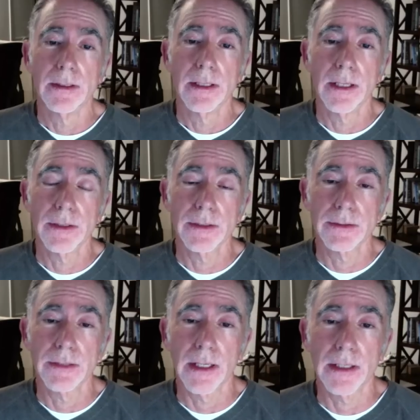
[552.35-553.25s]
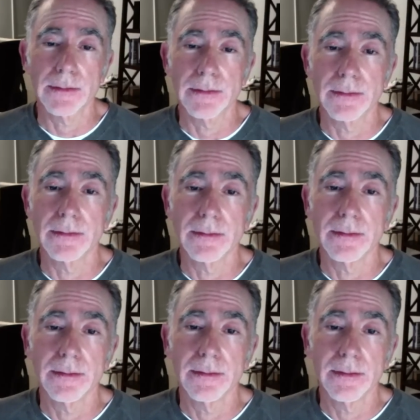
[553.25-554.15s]
I think that that
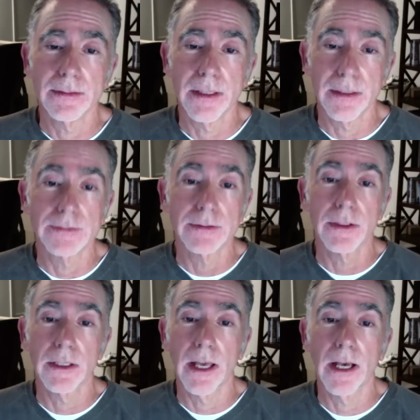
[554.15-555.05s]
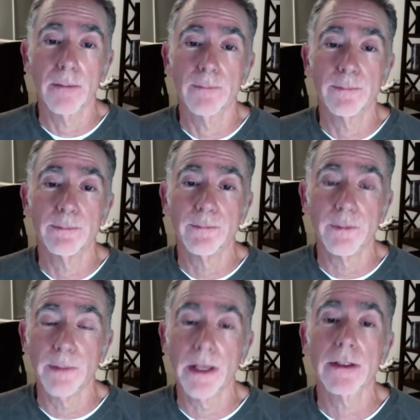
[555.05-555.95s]
is going to help for
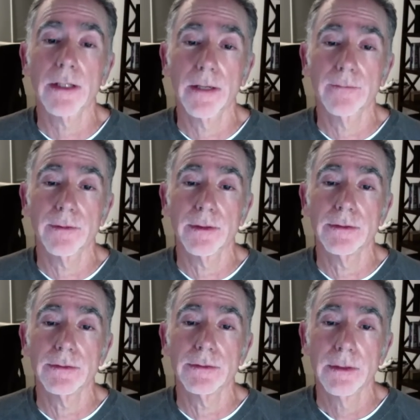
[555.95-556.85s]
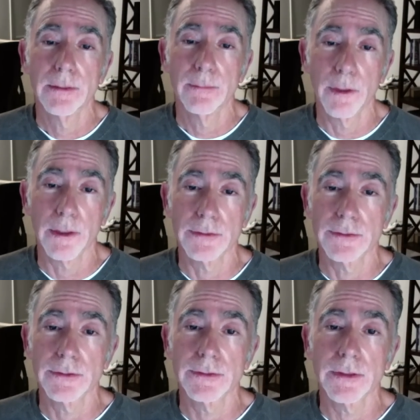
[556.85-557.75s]
better coverage, more
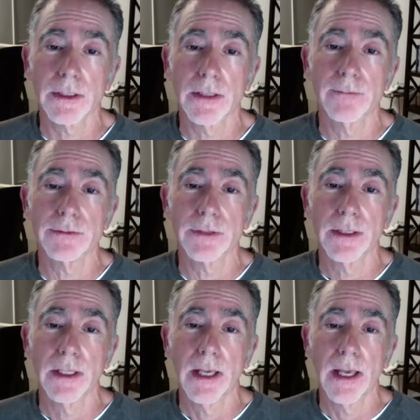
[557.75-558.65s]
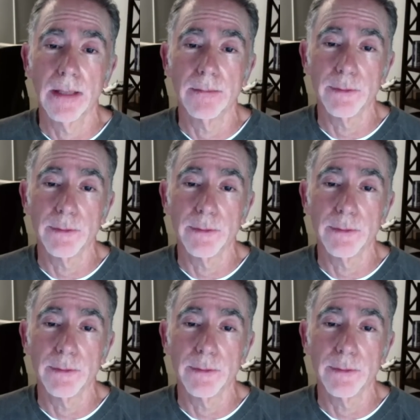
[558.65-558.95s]
consistent coverage, and